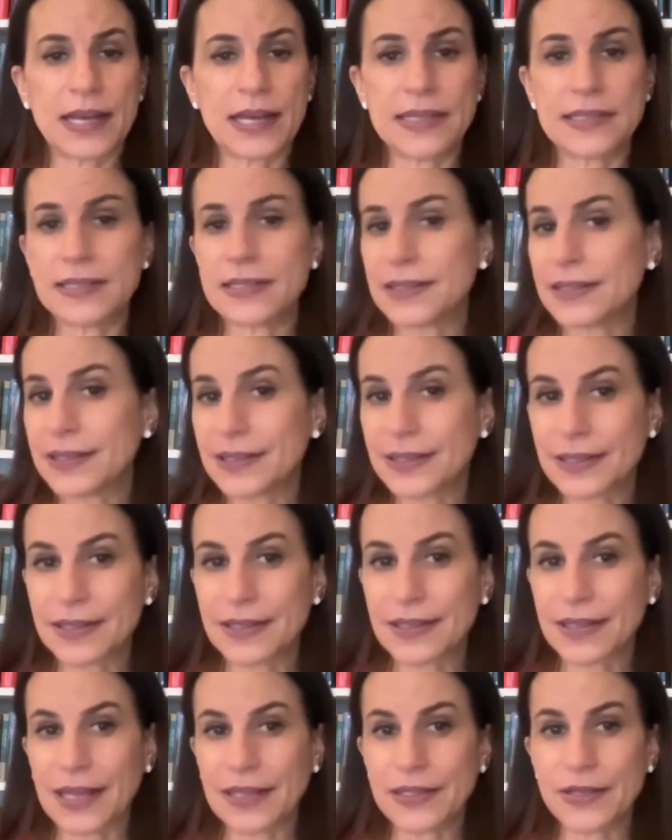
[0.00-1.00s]
and
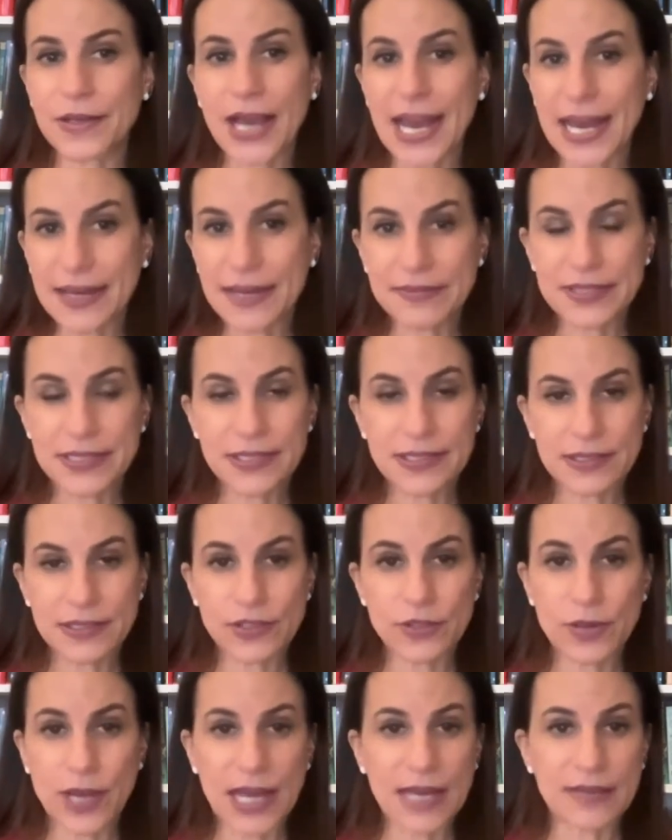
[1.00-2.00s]
you have
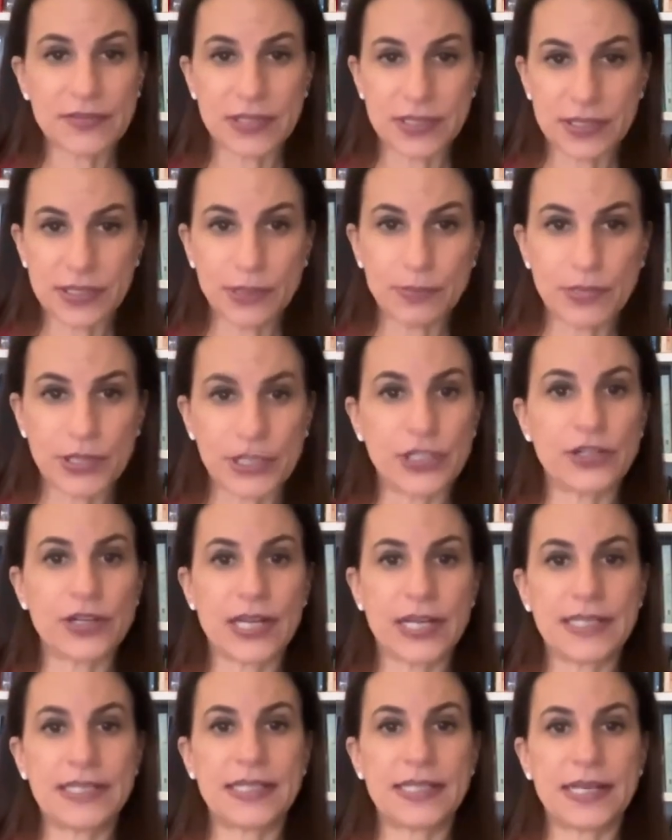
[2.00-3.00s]
to still put your
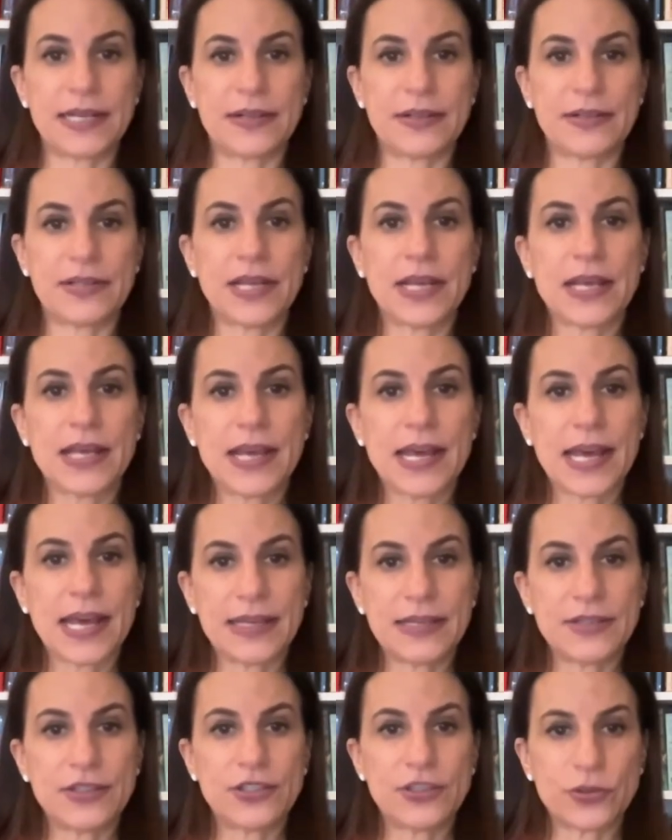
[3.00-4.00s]
head down
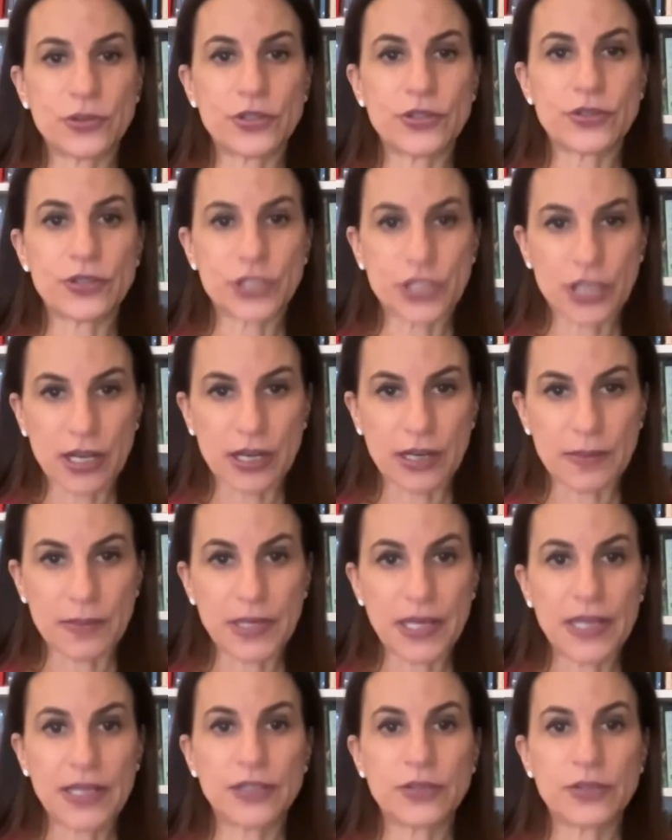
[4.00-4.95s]
and do your job.